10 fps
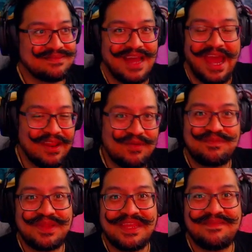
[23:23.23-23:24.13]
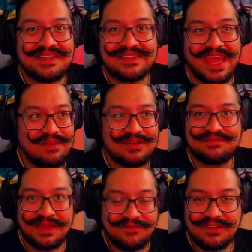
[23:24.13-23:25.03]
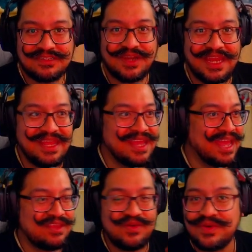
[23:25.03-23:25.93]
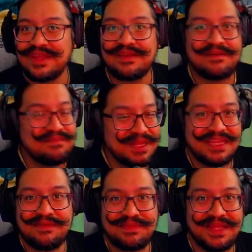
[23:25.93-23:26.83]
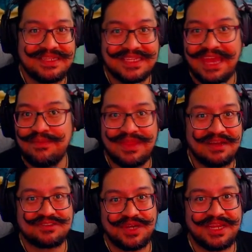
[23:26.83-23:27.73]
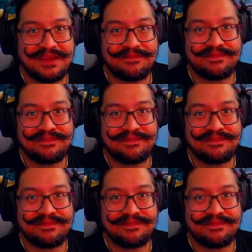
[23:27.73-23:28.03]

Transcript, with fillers: I don't believe this game was meant for trading, and you can completely play this game without trading.